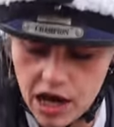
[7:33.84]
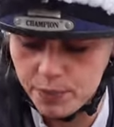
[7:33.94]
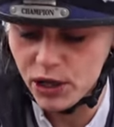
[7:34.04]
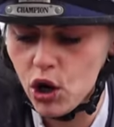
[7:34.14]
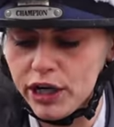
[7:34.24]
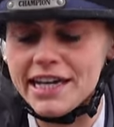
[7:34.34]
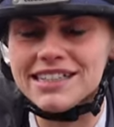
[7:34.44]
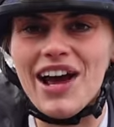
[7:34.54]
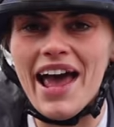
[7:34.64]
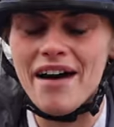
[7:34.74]
I'll be
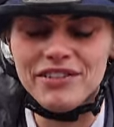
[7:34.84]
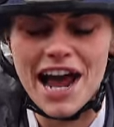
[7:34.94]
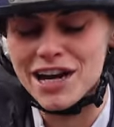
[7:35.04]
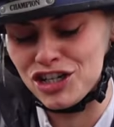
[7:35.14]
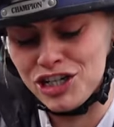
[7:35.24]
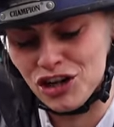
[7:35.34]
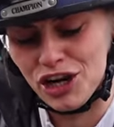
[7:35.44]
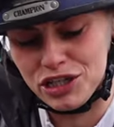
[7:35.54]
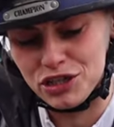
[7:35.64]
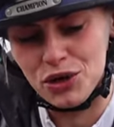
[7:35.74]
honest, I haven't actually
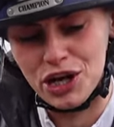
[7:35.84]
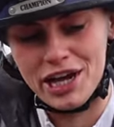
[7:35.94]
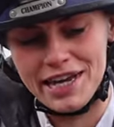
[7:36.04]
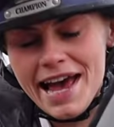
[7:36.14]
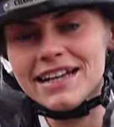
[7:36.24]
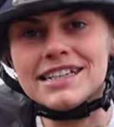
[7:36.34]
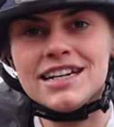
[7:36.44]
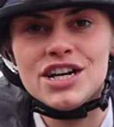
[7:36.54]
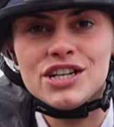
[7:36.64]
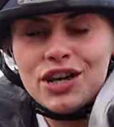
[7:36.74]
tried this on her yet,
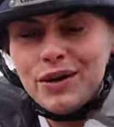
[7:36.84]
so